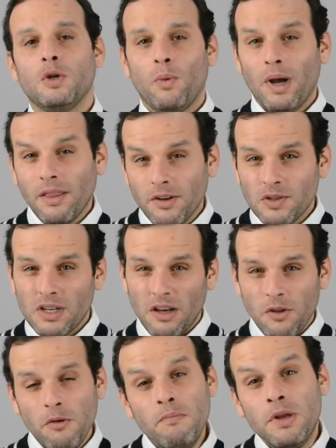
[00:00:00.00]
So while there's
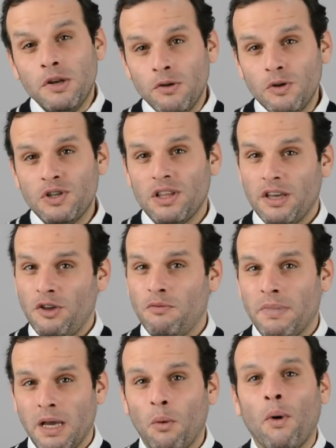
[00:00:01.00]
other minutiae
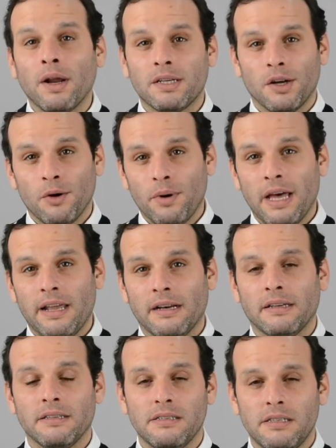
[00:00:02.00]
that you might want to go
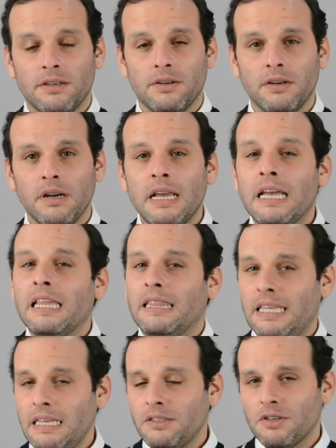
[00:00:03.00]
ahead and consider,
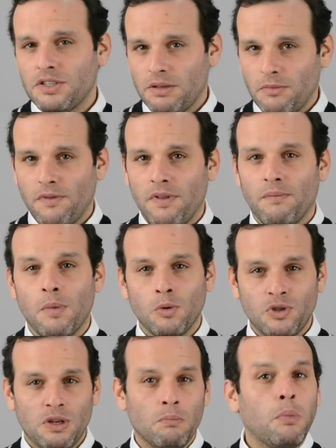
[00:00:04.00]
these are some of the
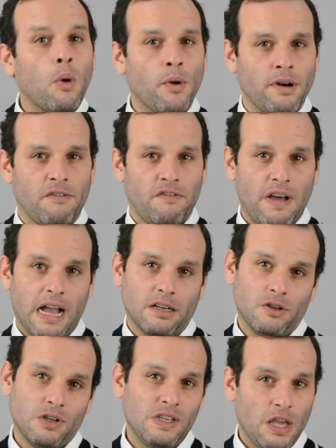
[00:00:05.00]
most important
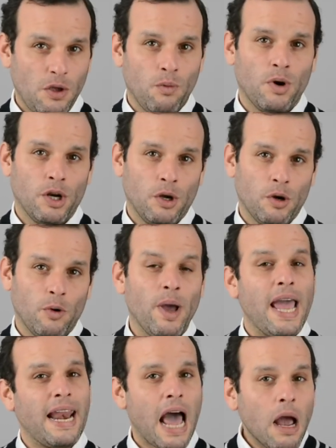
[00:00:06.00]
factors that you want to
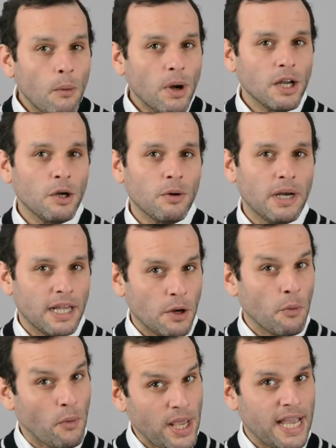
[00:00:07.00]
go. And I want to go
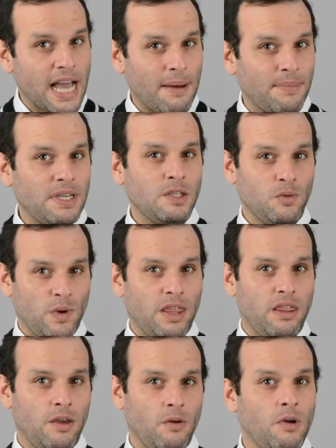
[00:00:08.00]
ahead and recap these
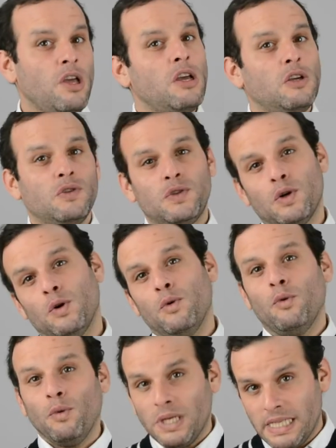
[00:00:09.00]
with you.
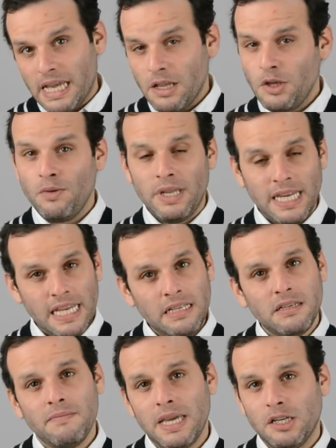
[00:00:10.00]
So we said you
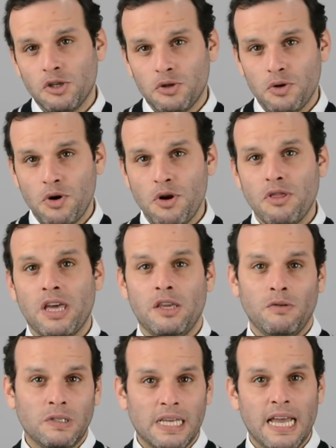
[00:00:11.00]
need to make sure
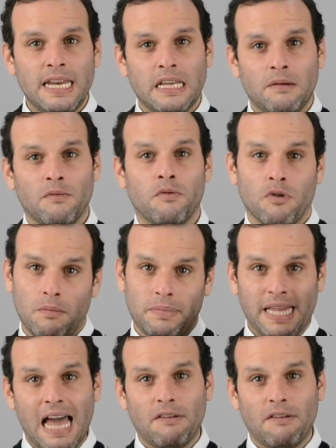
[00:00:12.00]
that you sign up for a